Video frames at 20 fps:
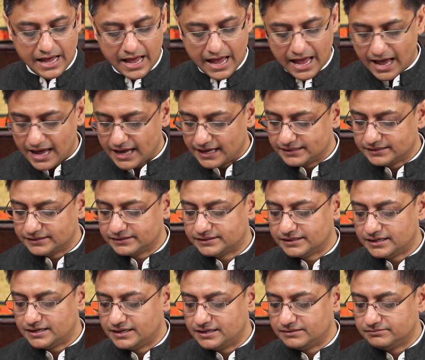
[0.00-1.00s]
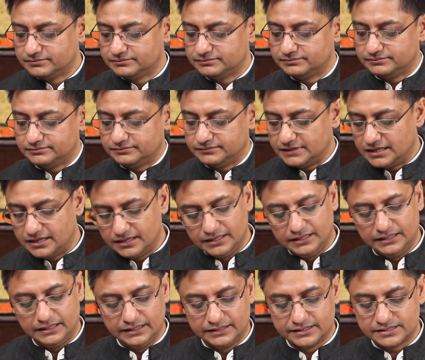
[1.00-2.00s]
And
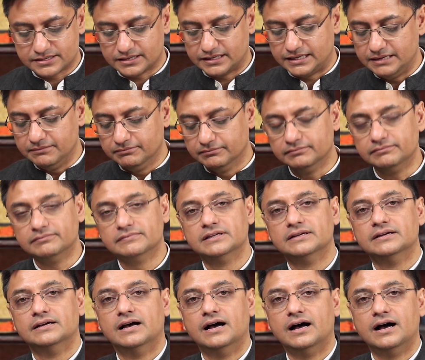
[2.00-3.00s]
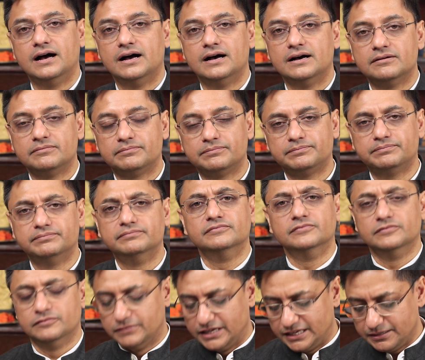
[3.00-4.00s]
it is a hymn
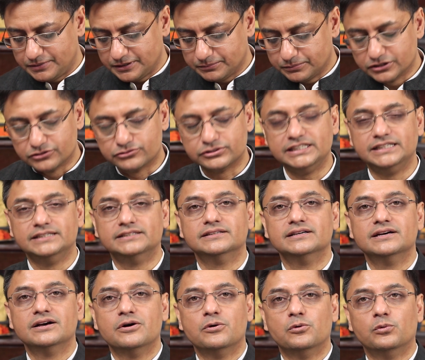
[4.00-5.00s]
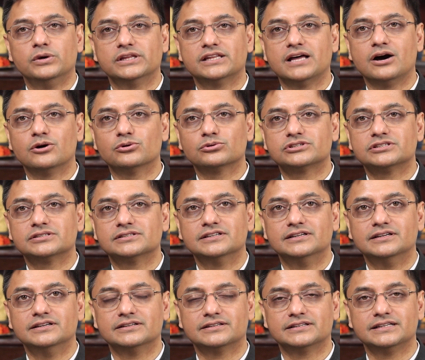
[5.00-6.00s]
many people read without
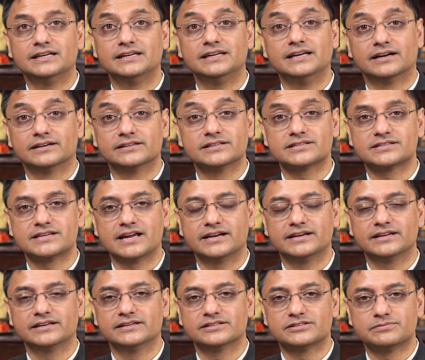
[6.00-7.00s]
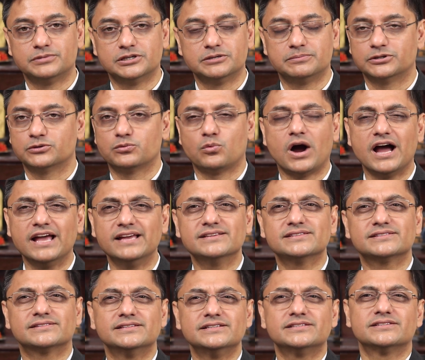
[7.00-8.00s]
really understanding its purport. Why
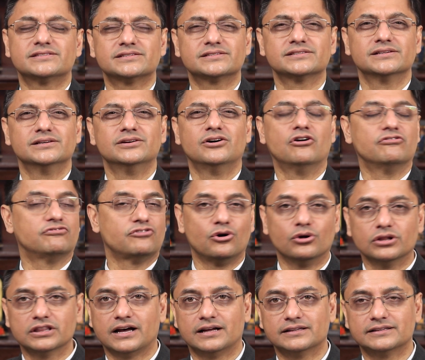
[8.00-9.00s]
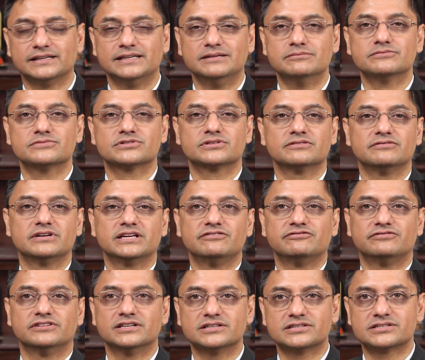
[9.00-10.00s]
is this, of all the other hymns, the very
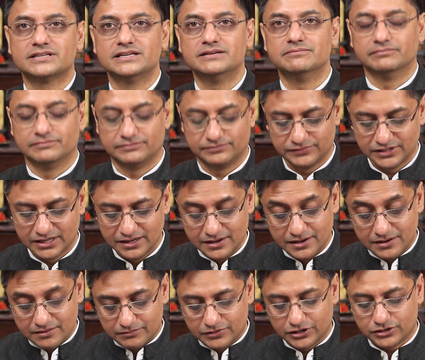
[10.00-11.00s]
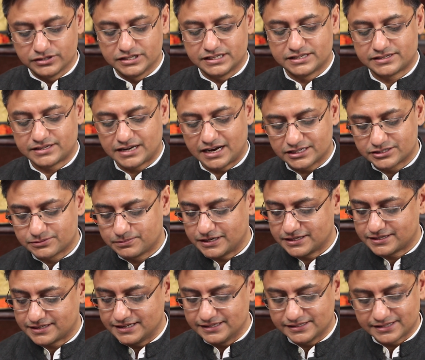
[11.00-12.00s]
first hymn? Because it starts by
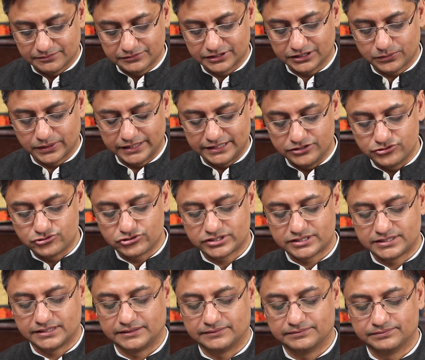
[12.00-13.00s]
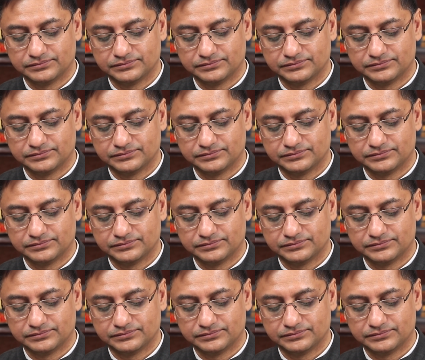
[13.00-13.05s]
saying something quite interesting.